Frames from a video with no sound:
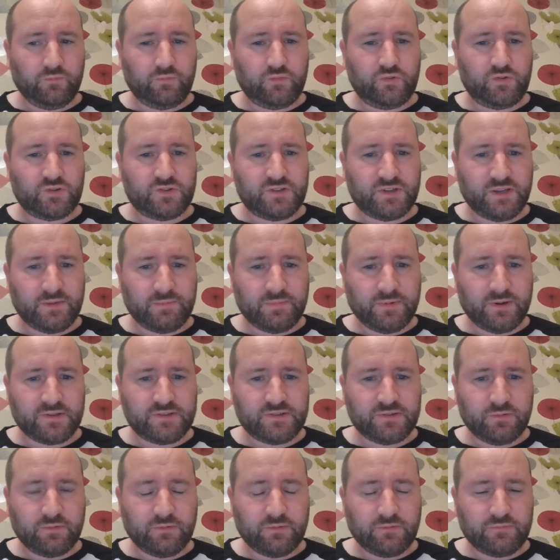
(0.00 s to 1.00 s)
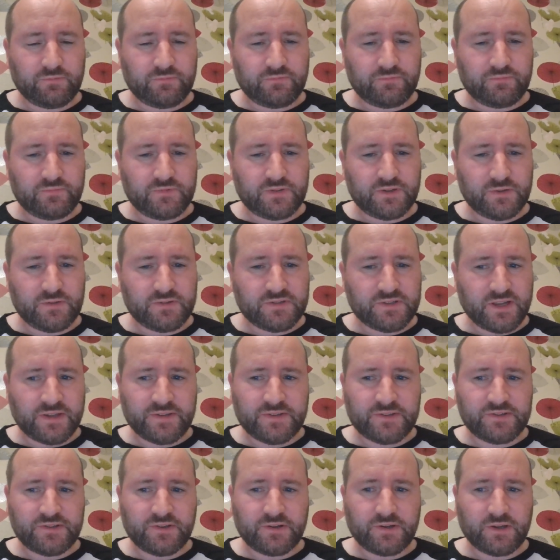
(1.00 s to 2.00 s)
just to give my sort of two
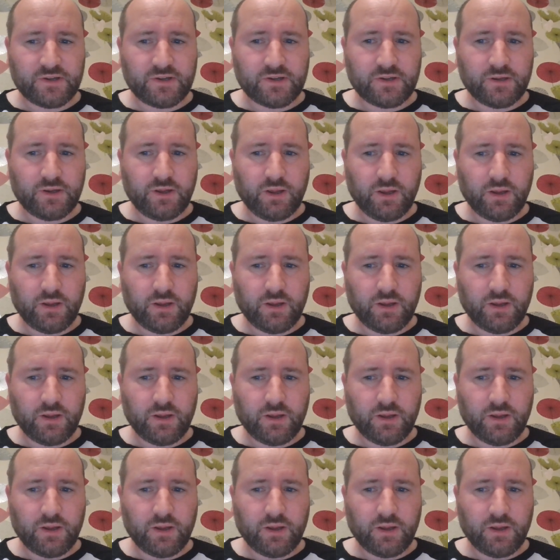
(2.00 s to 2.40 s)
cents on it.